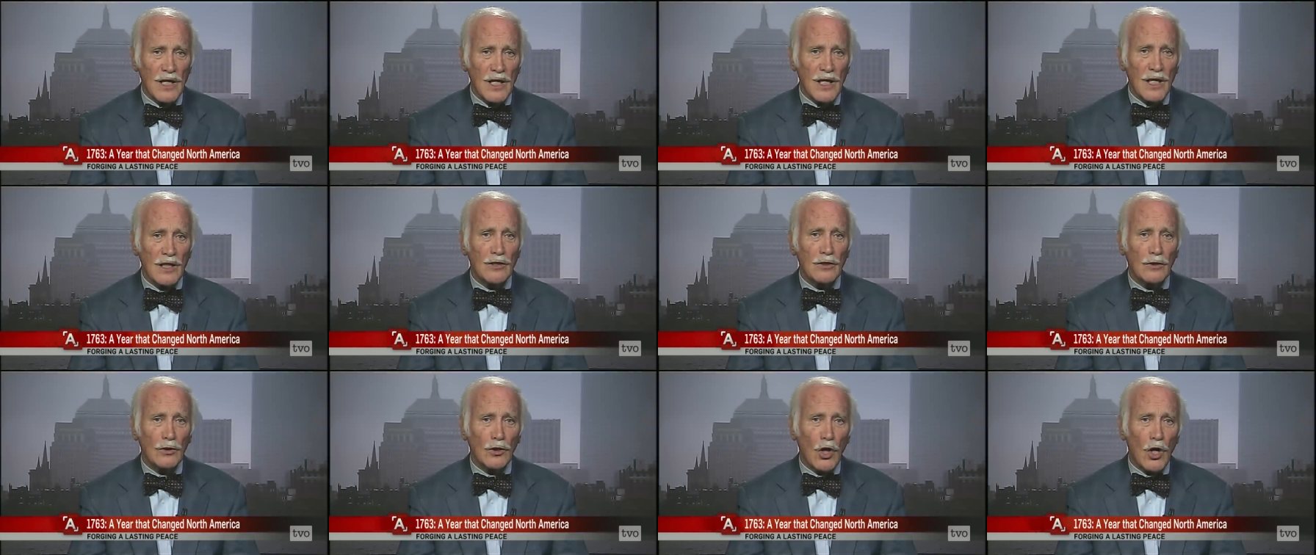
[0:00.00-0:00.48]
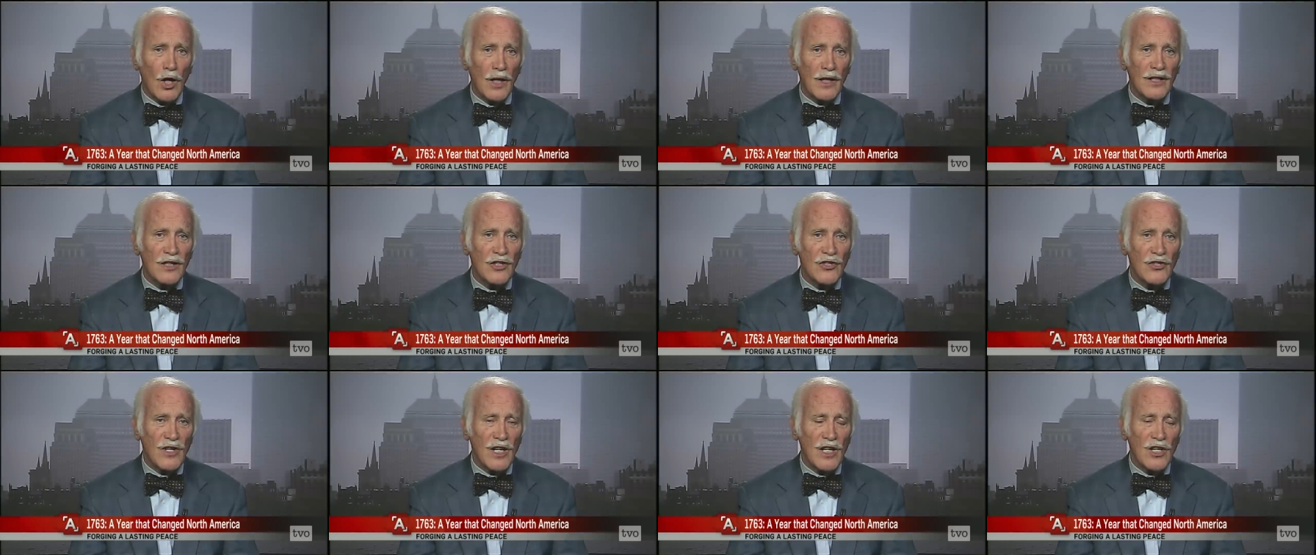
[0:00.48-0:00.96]
until
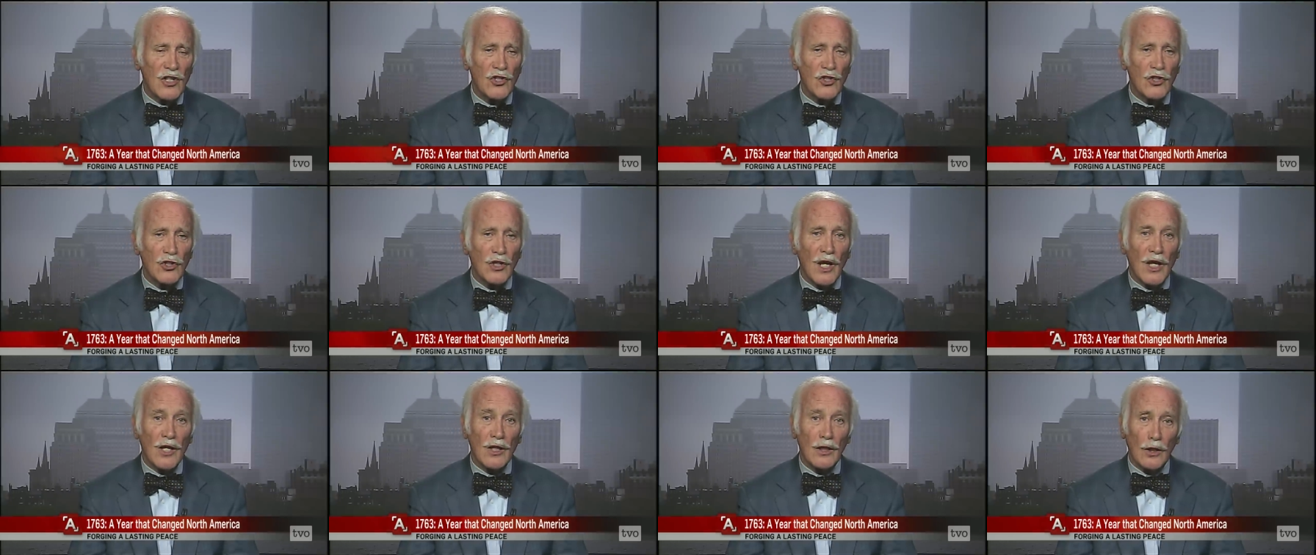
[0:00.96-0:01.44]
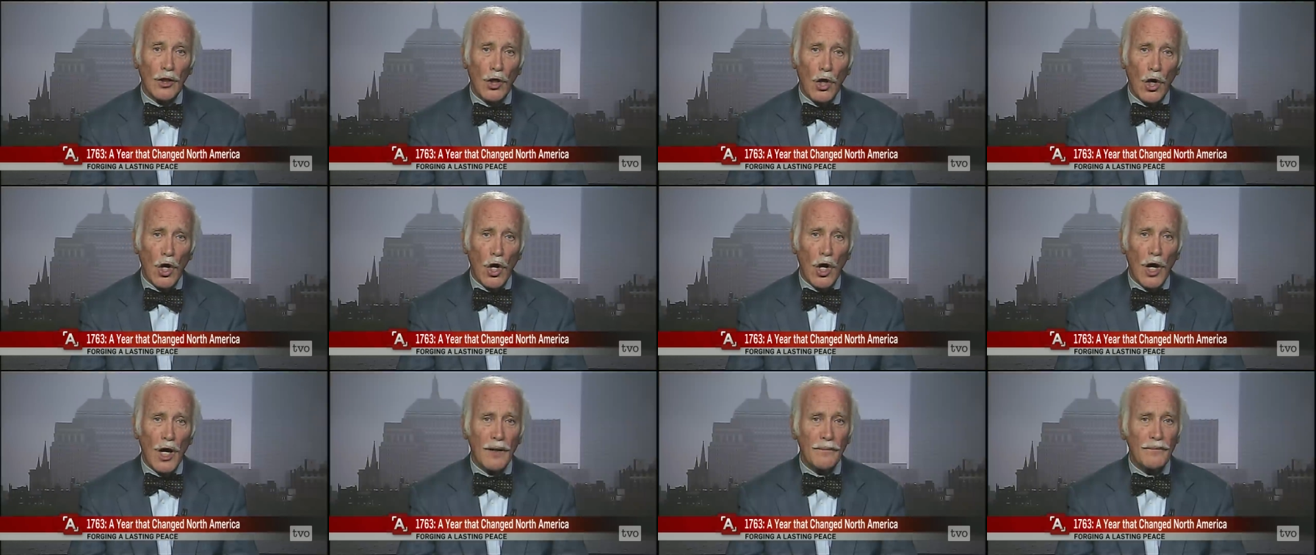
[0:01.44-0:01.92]
organization and
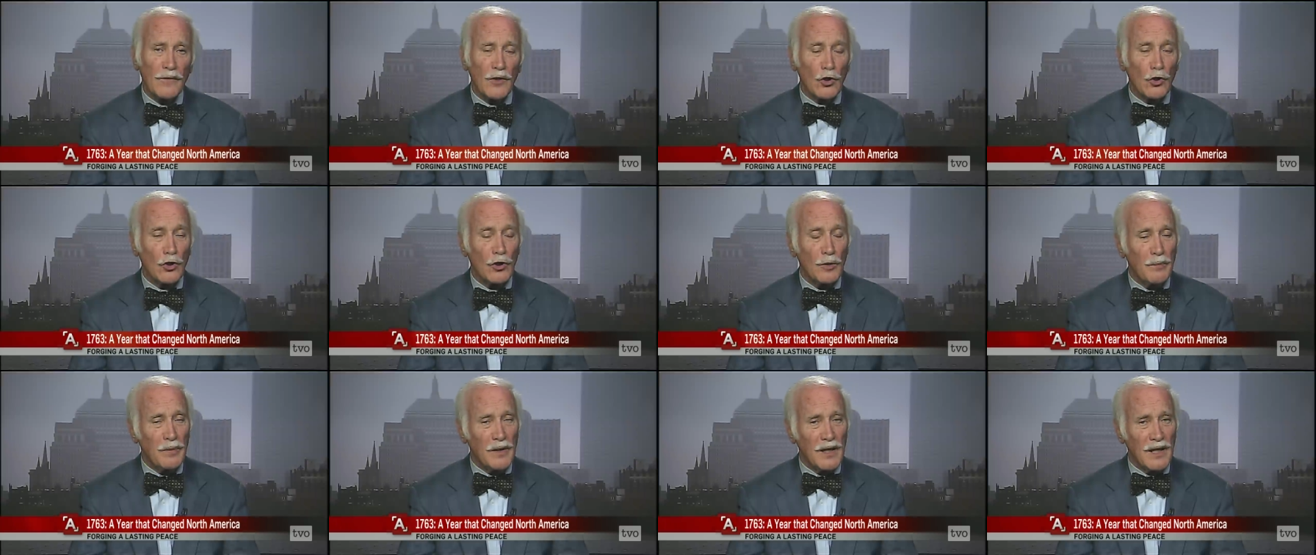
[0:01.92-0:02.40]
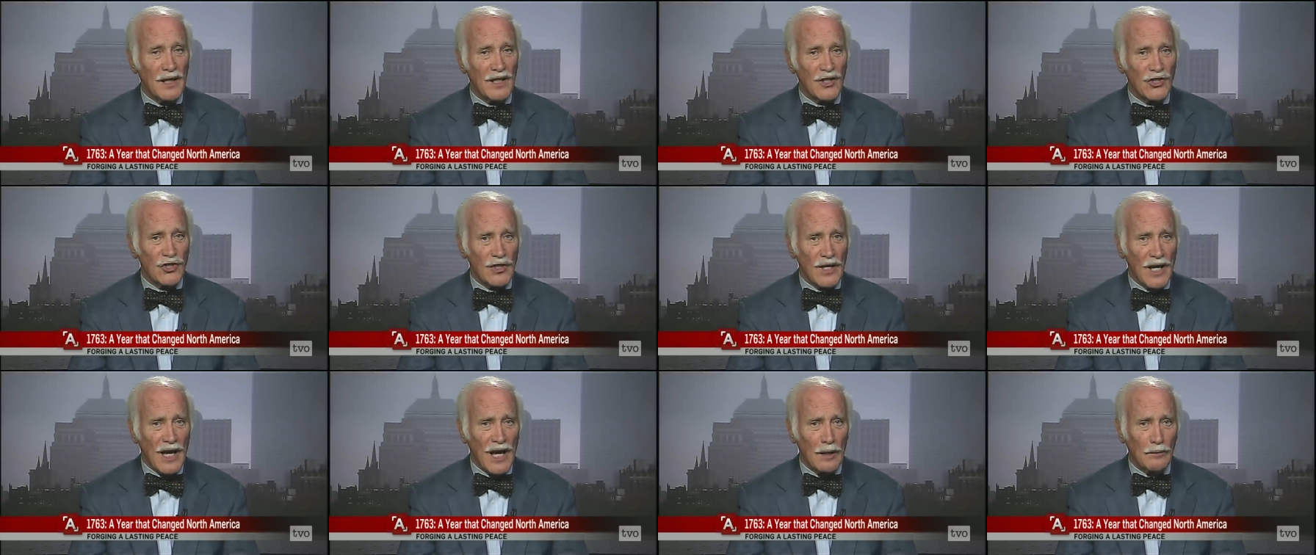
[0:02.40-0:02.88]
law could be
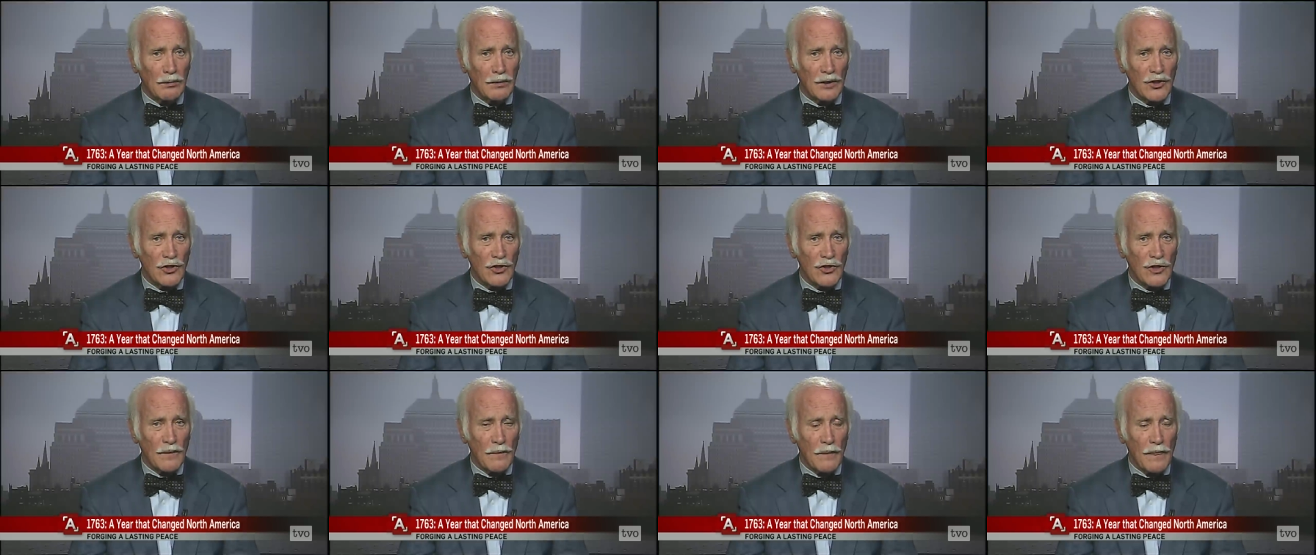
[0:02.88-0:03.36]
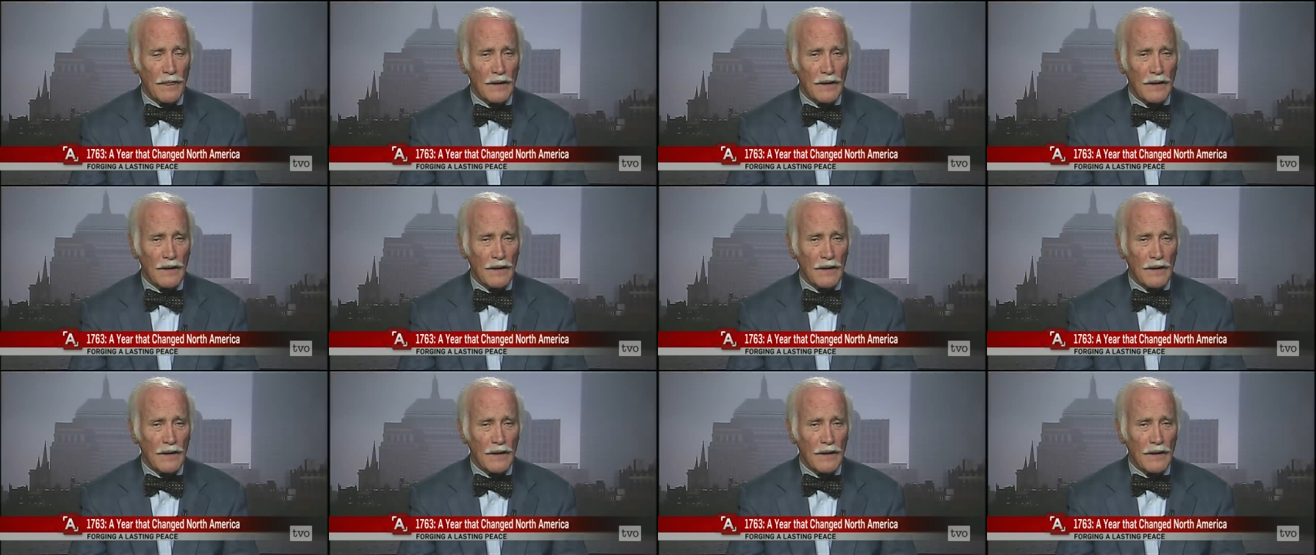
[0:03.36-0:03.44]
established.